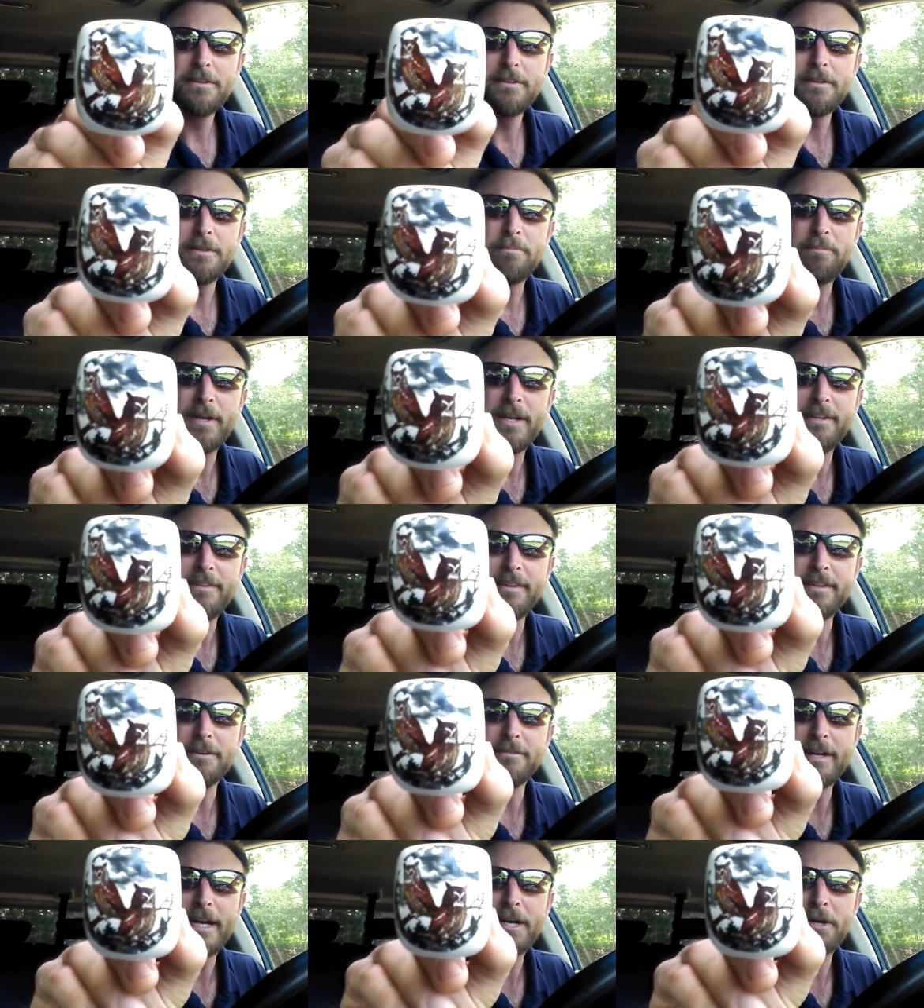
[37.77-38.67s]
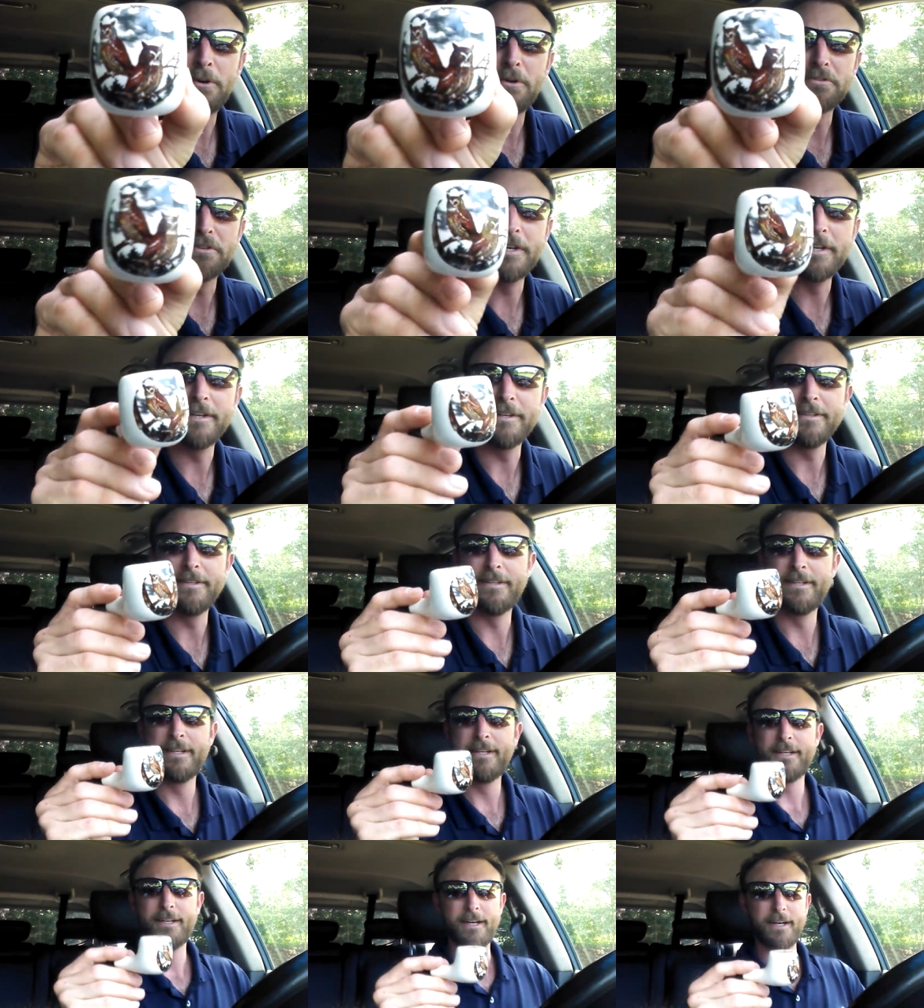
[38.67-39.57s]
little painting of owls on it.
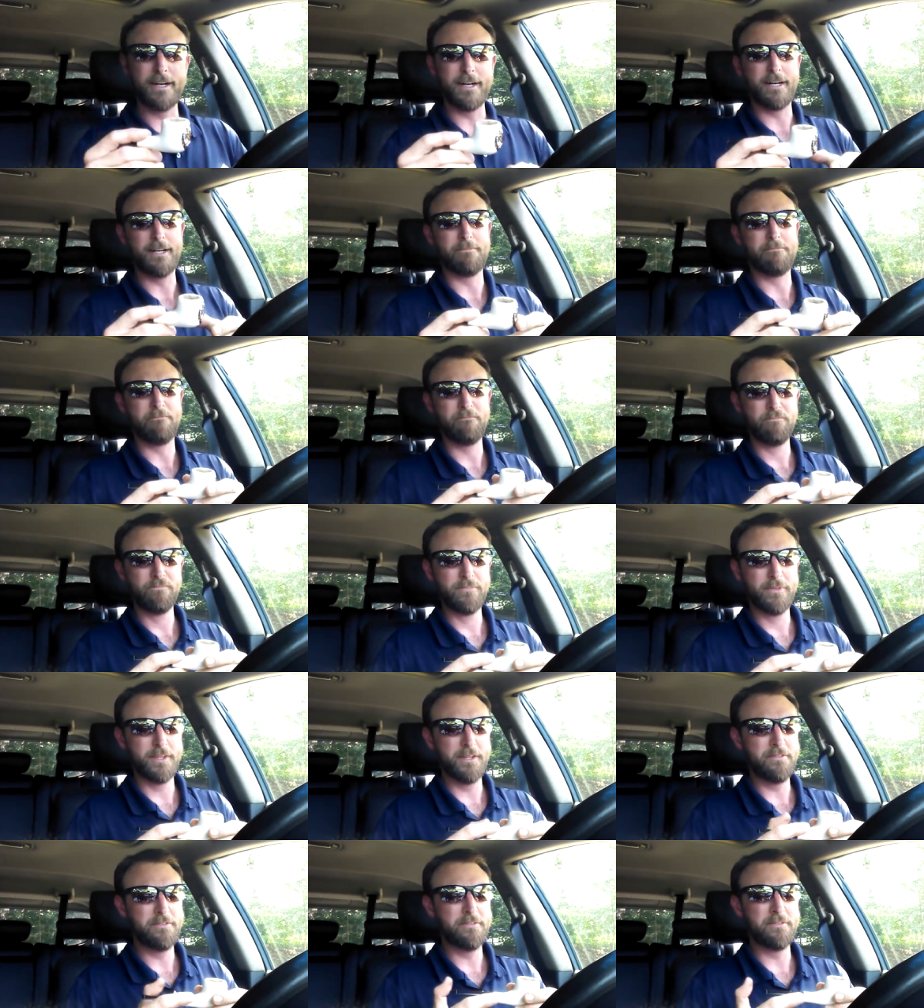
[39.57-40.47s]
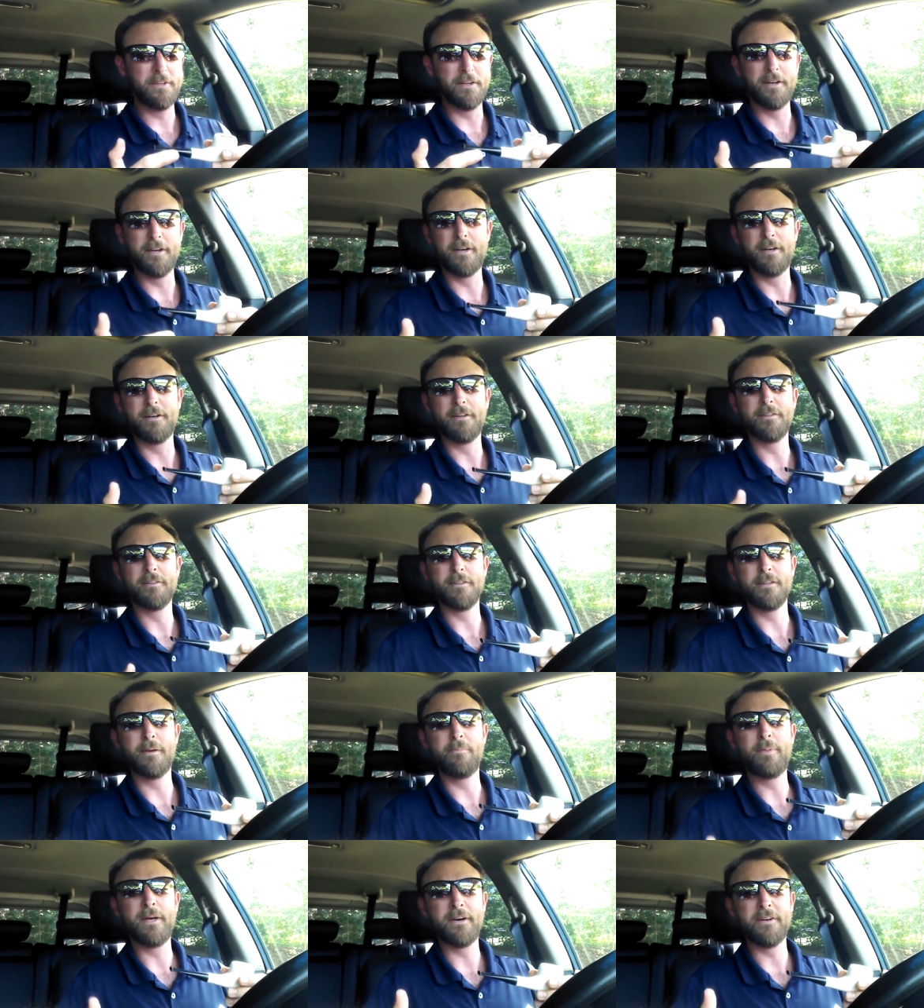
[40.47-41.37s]
Um, this is a
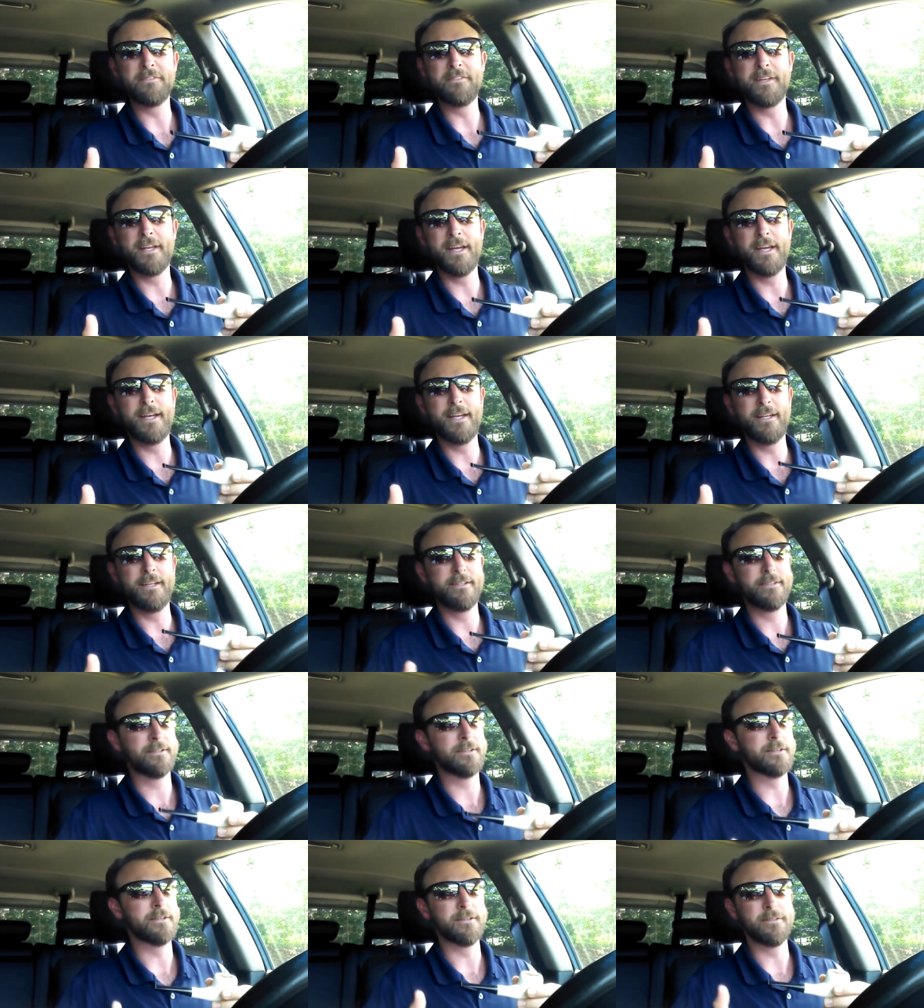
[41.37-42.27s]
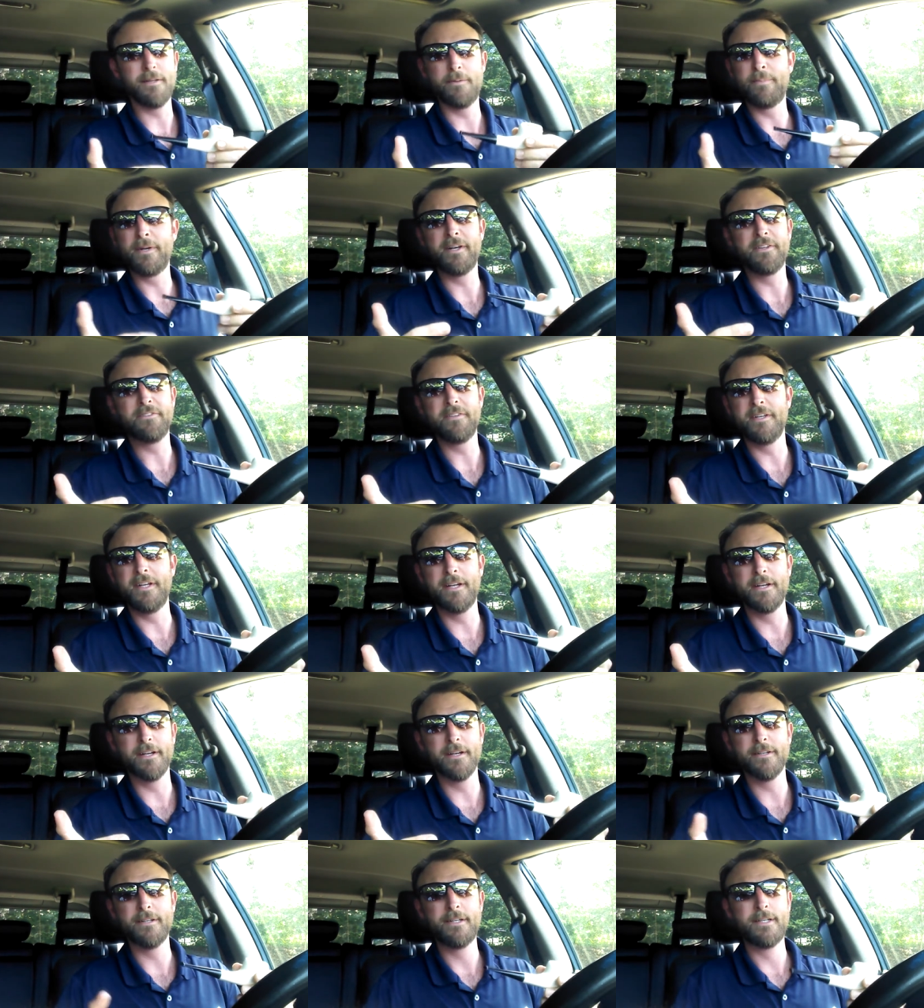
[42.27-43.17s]
LePeltier or
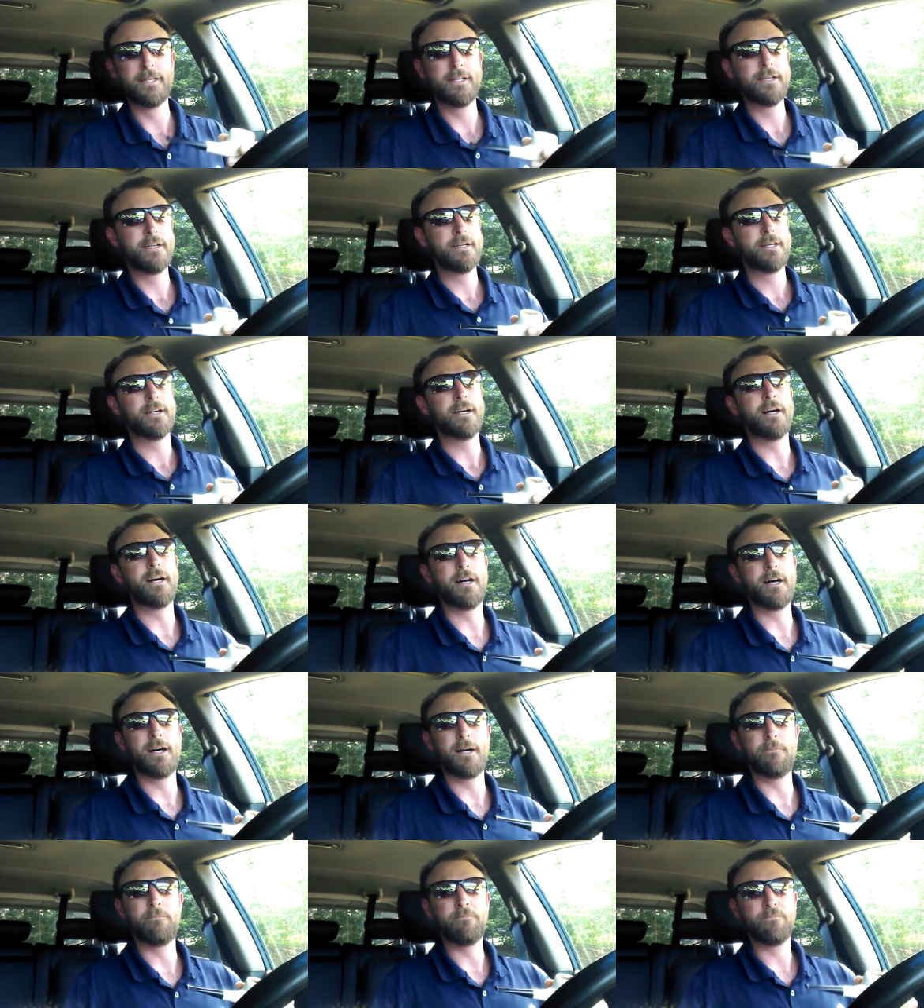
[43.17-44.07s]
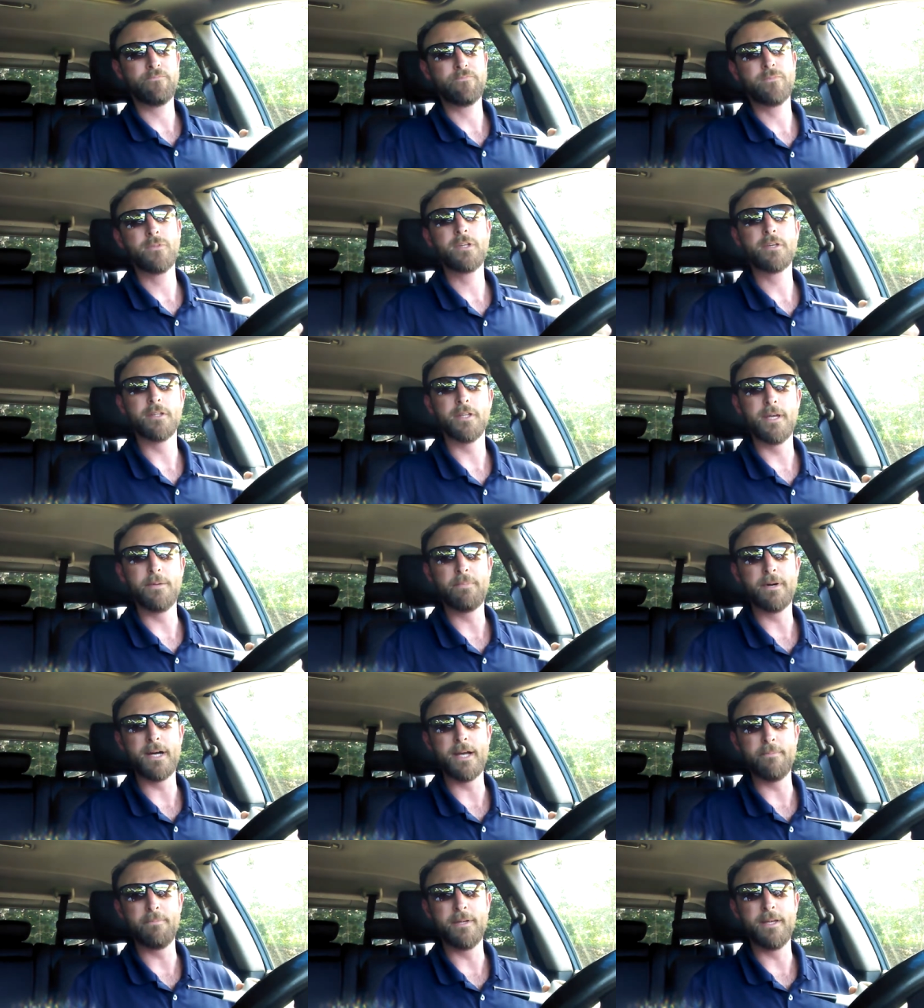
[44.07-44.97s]
LePeltier um, clay
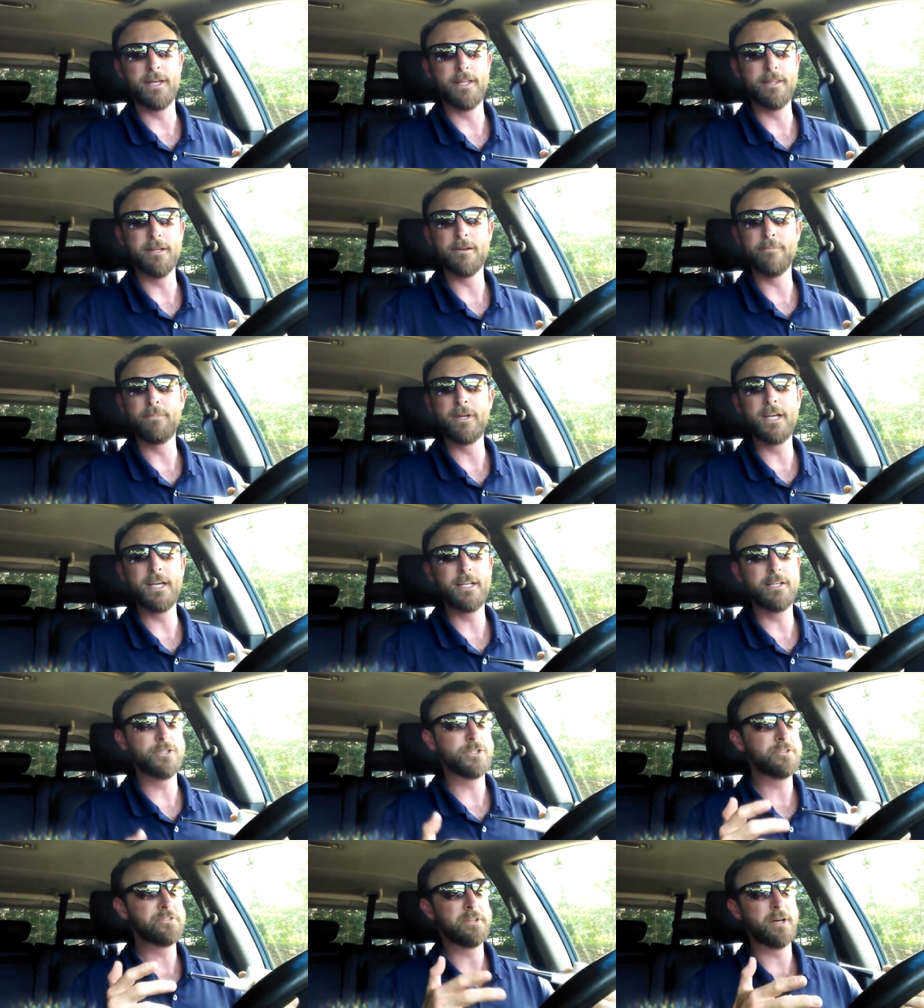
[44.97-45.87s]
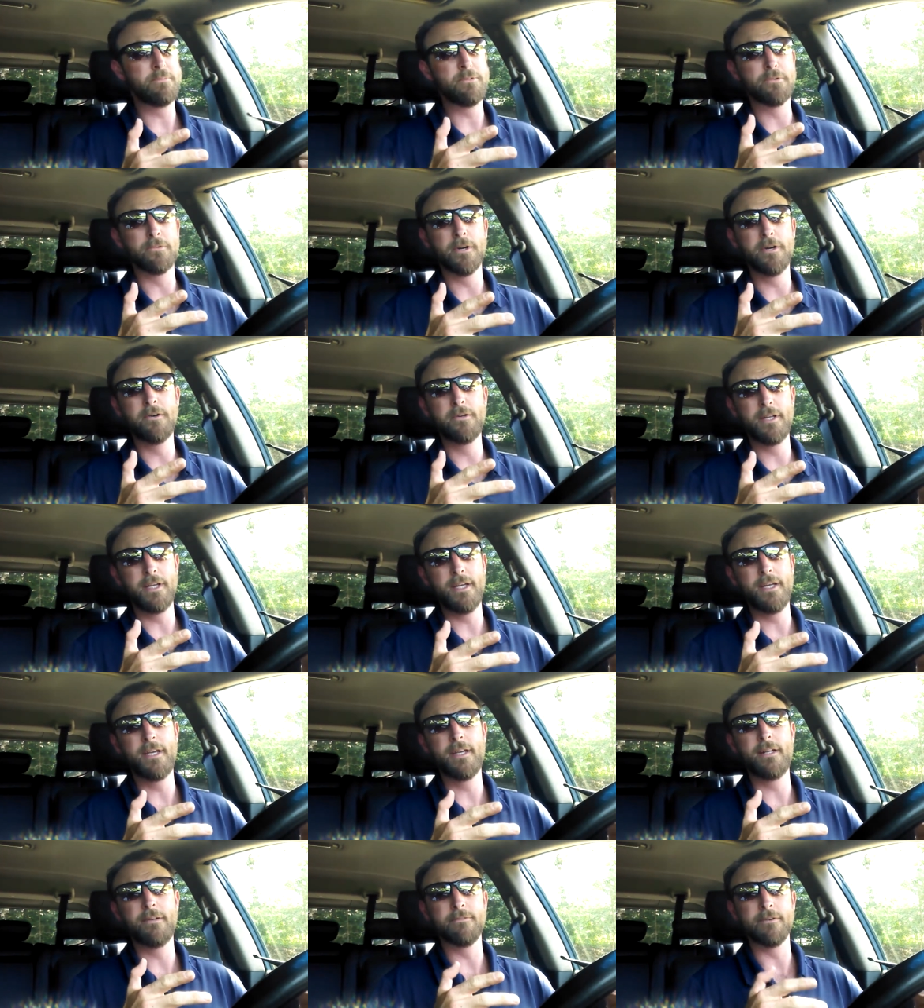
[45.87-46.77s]
pipe, and they're made just up the road
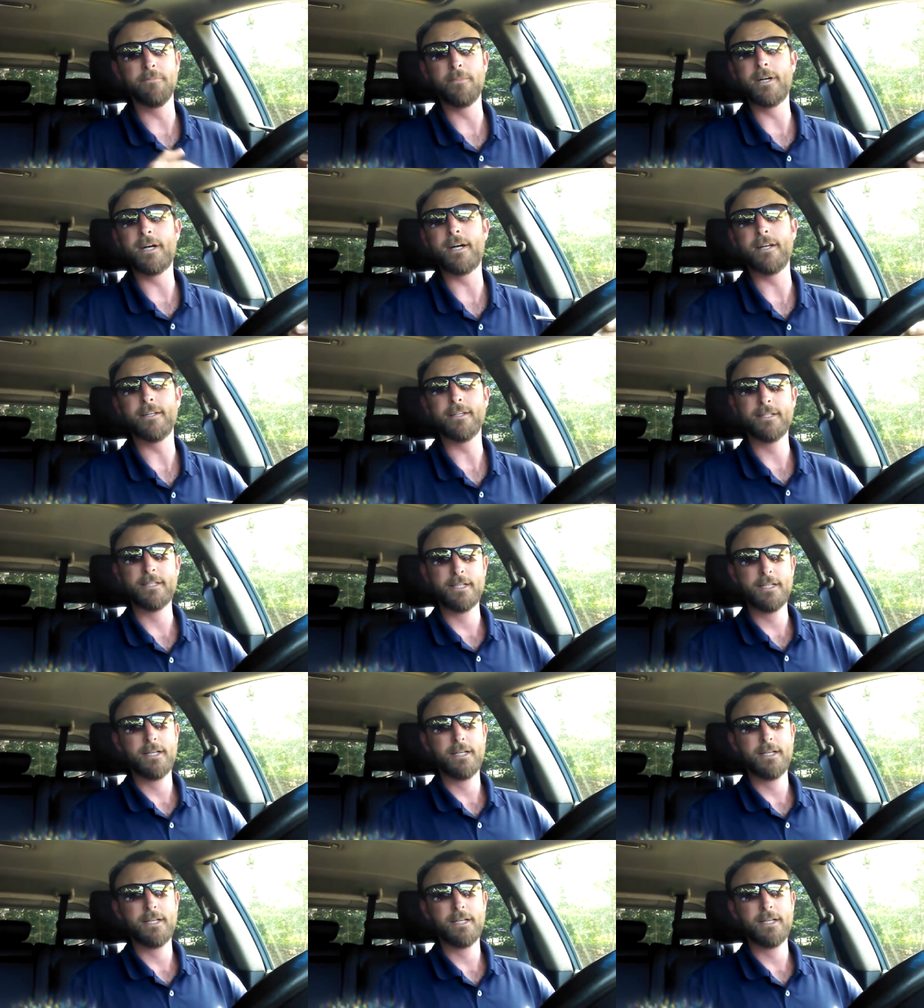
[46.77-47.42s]
in Vermont.